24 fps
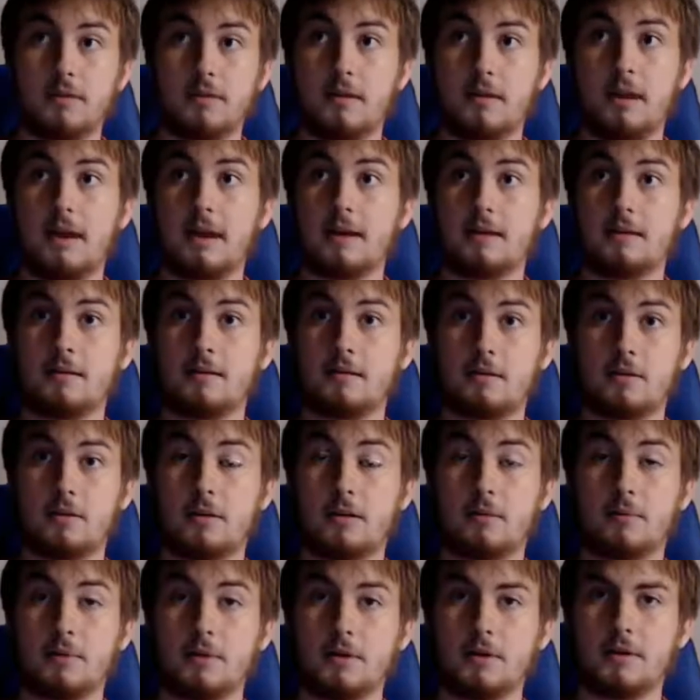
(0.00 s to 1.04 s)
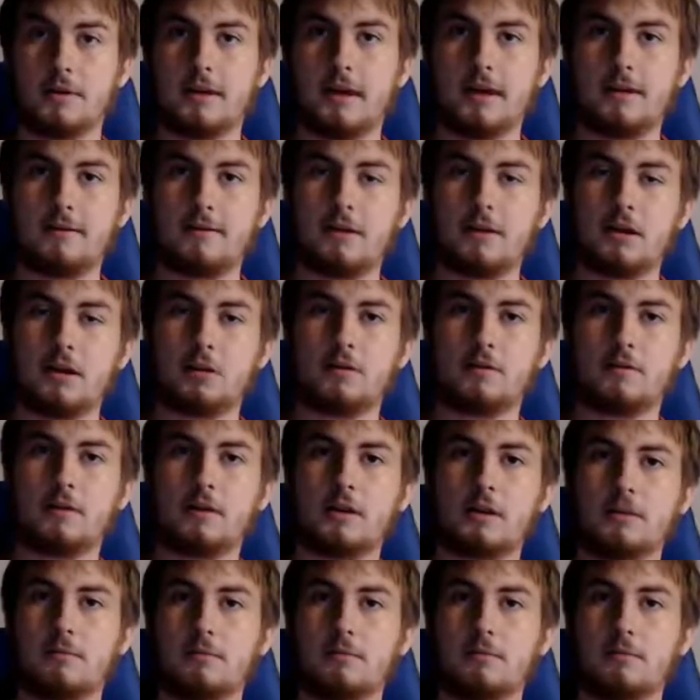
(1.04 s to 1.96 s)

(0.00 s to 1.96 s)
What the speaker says: hey, you're able to take advantage of it